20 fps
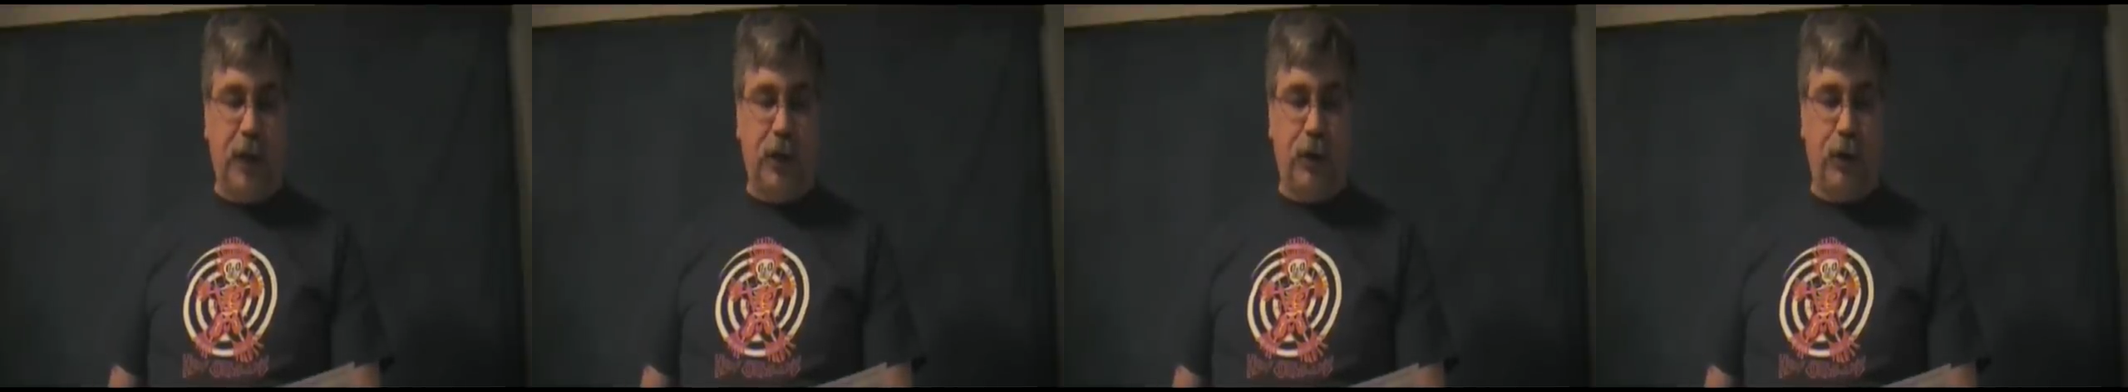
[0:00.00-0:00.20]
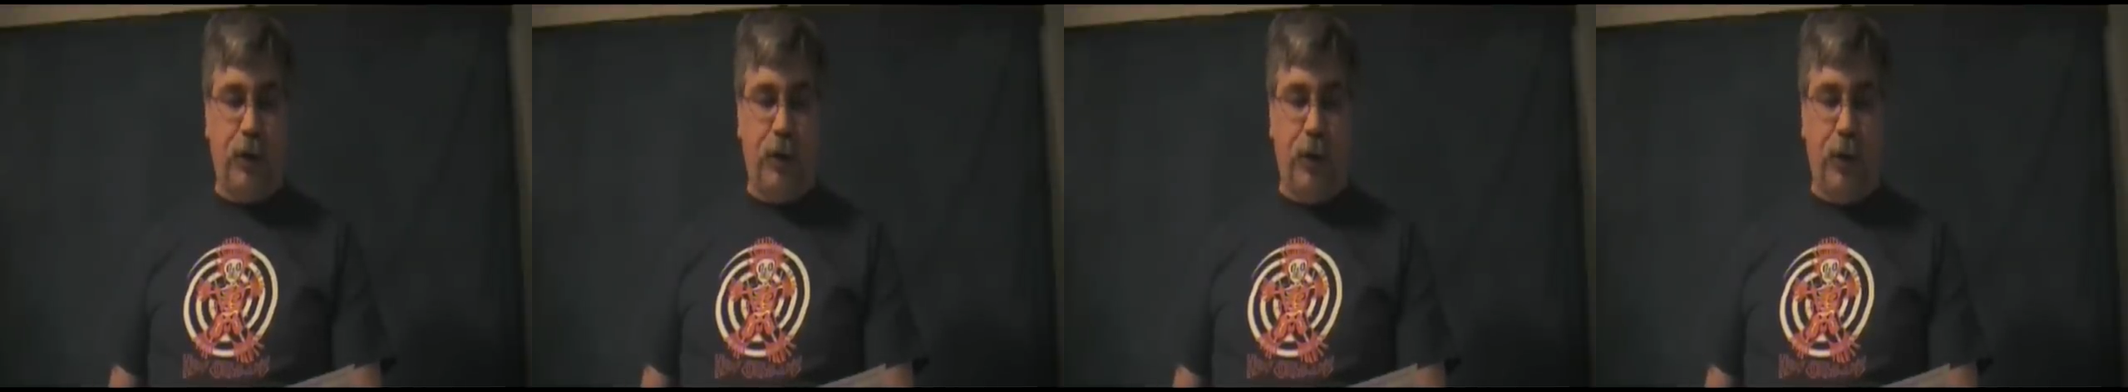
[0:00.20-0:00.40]

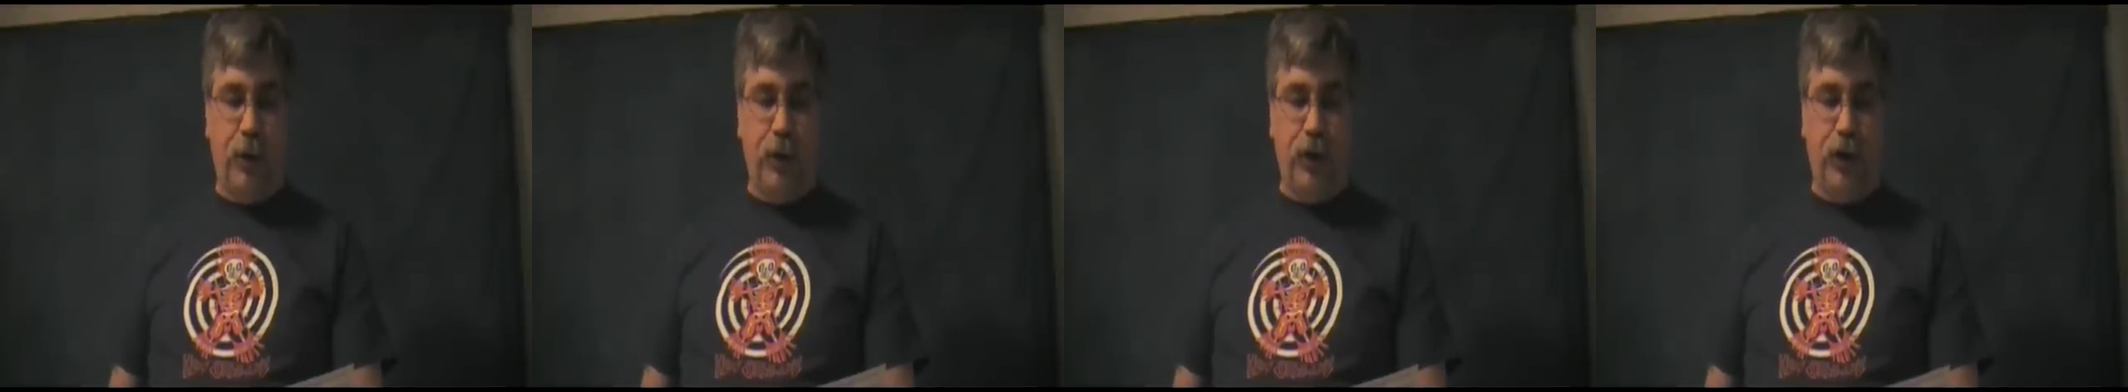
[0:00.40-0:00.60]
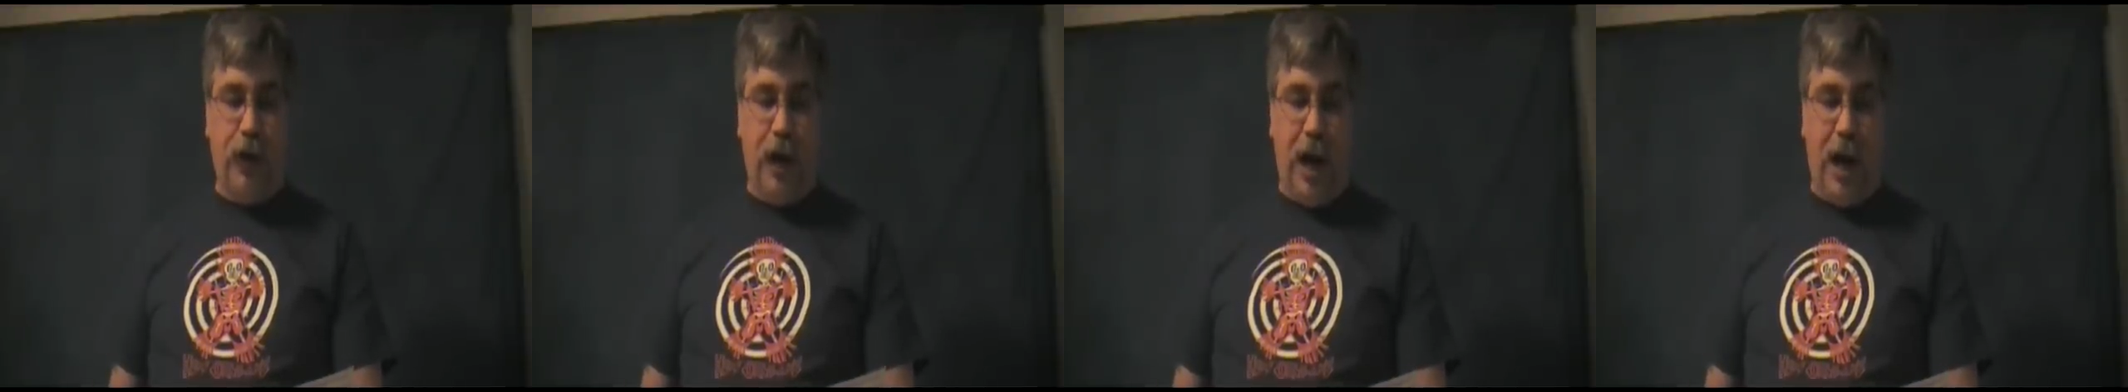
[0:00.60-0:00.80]
sure
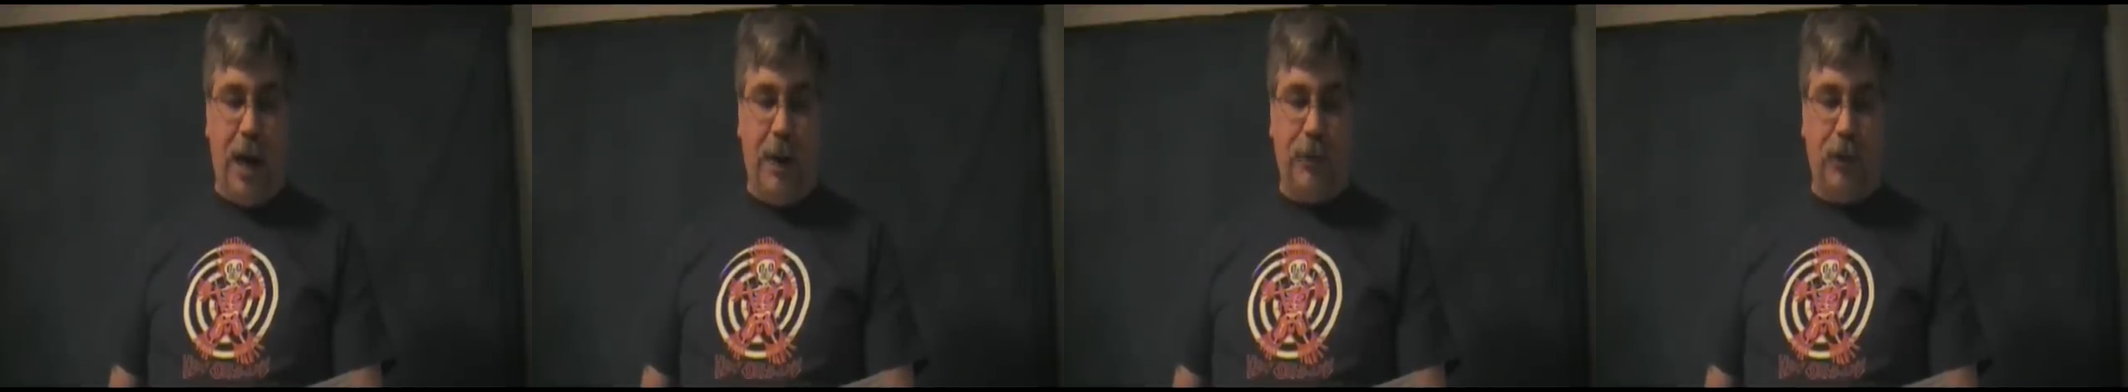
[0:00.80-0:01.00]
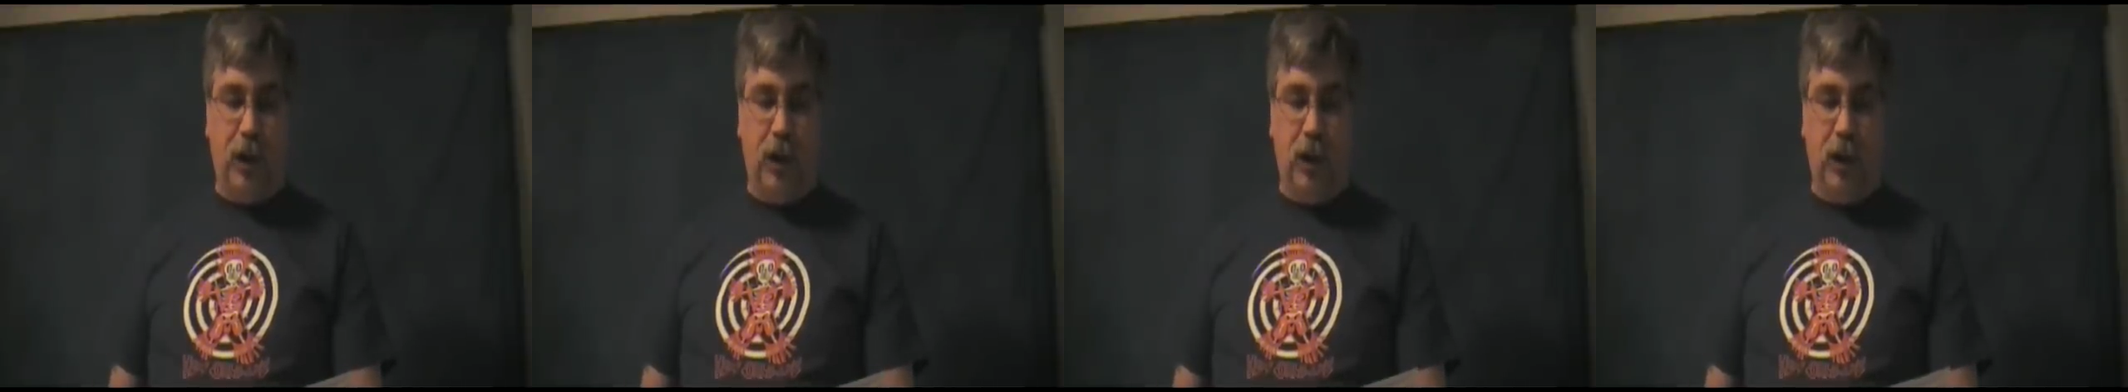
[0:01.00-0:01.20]
those
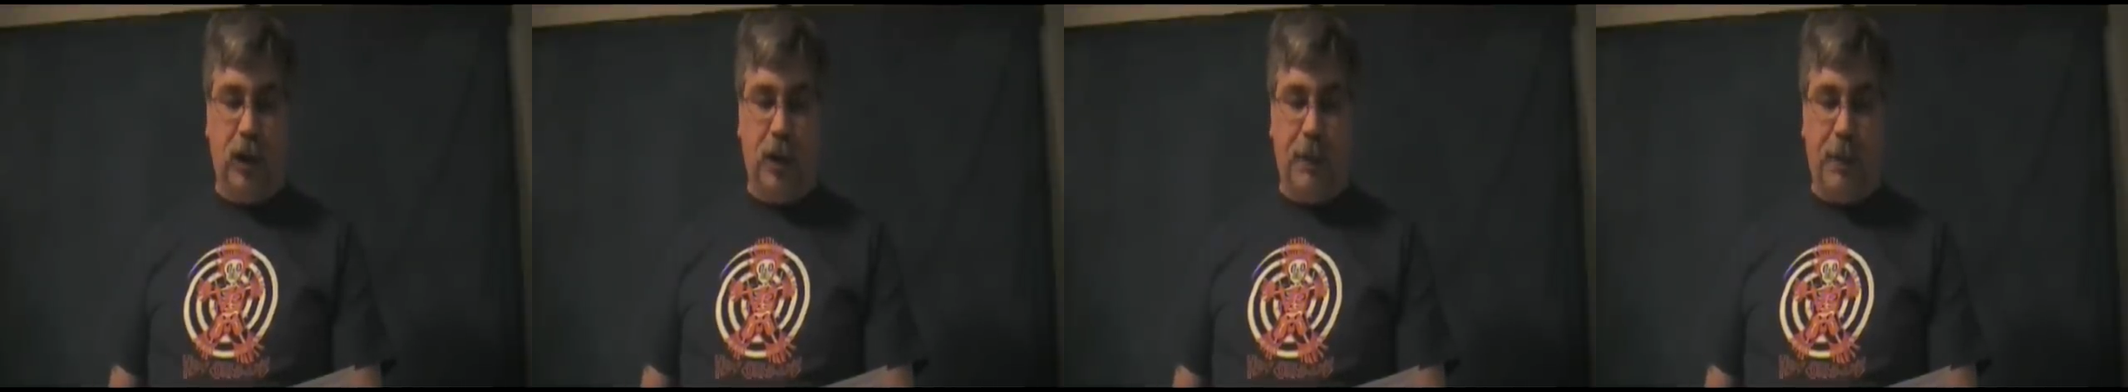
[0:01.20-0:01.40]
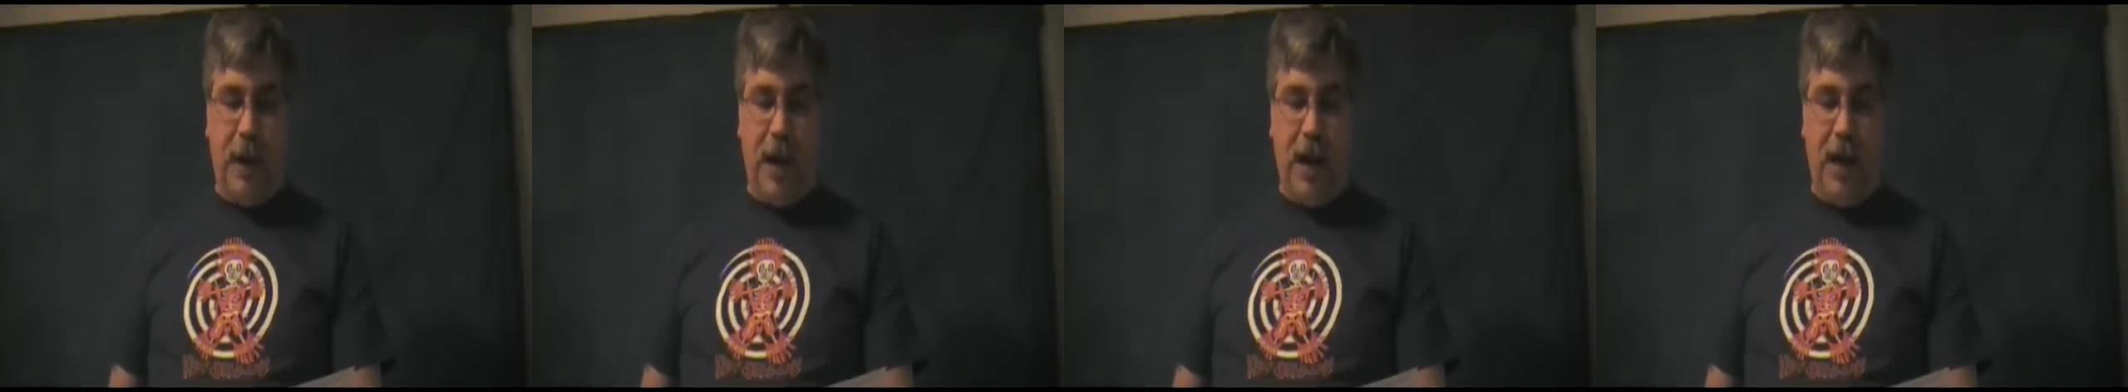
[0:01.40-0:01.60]
jobs are looked
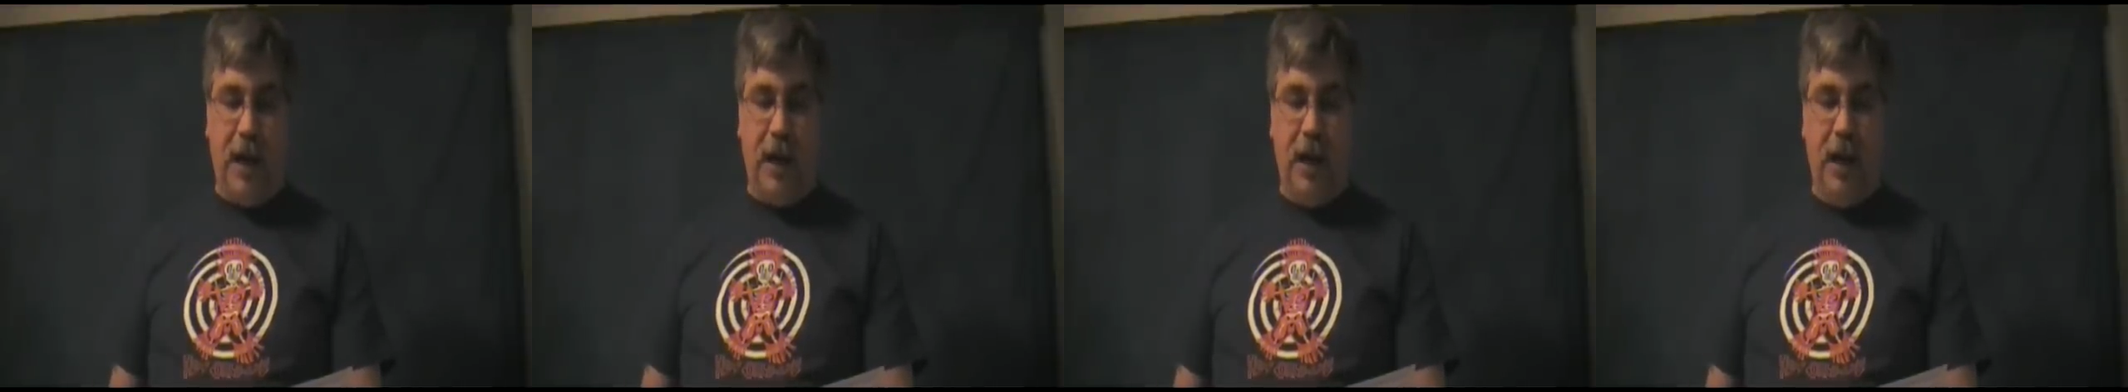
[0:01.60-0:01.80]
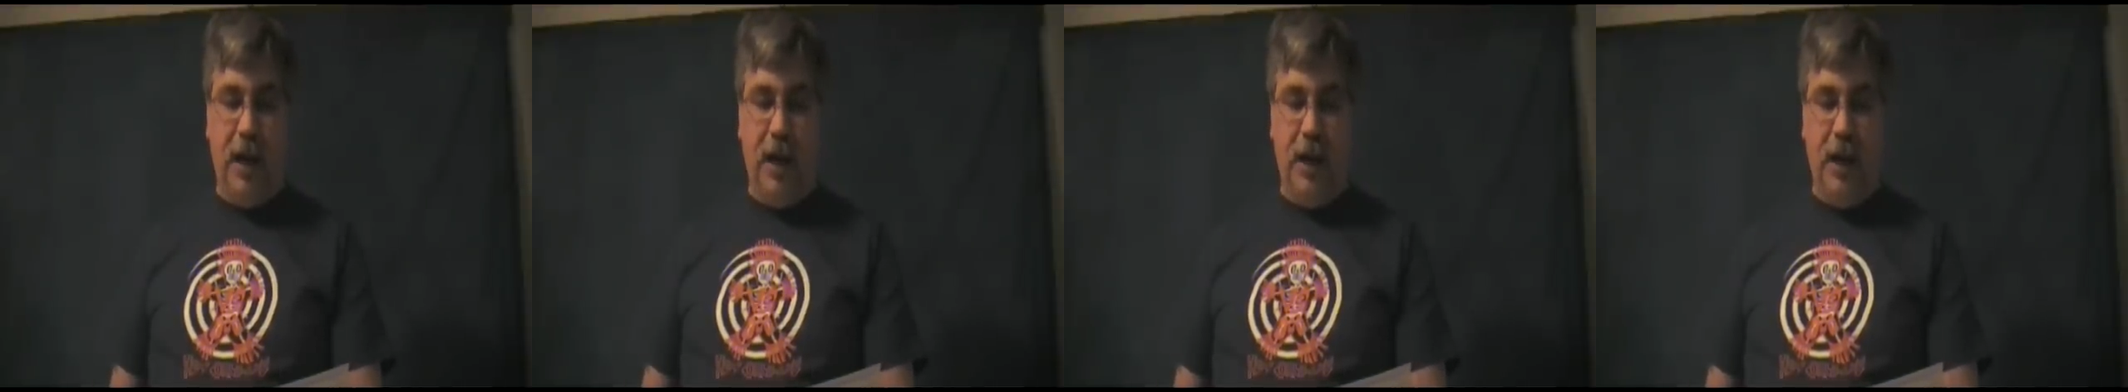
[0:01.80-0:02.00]

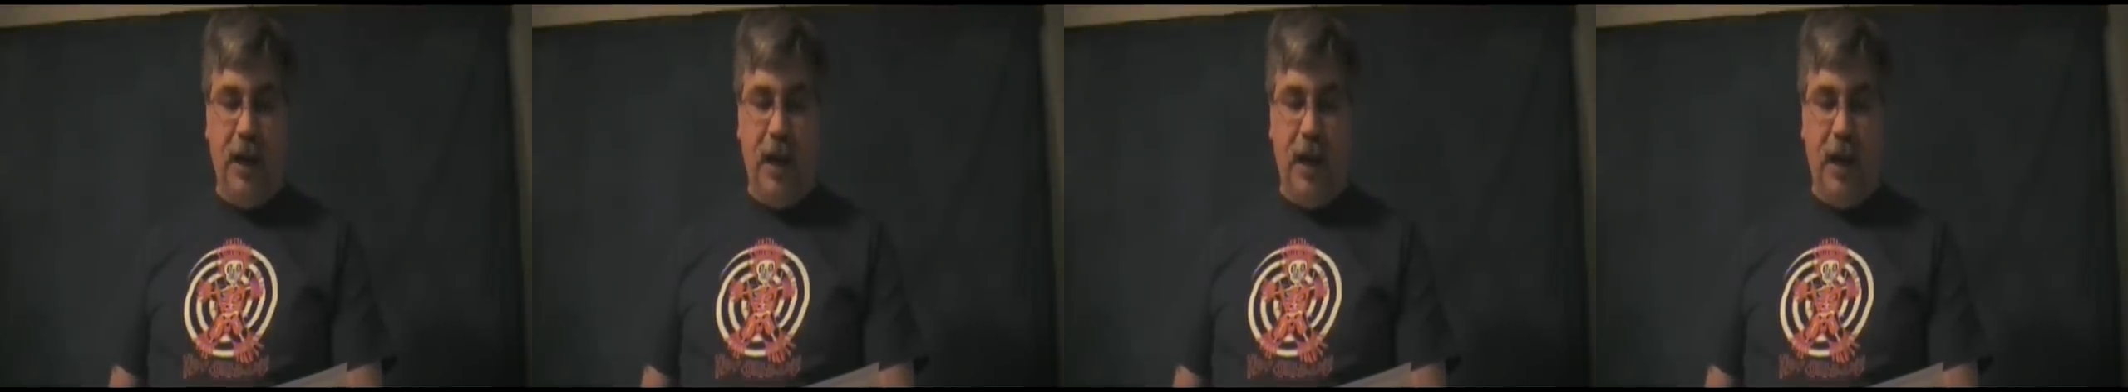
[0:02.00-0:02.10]
upon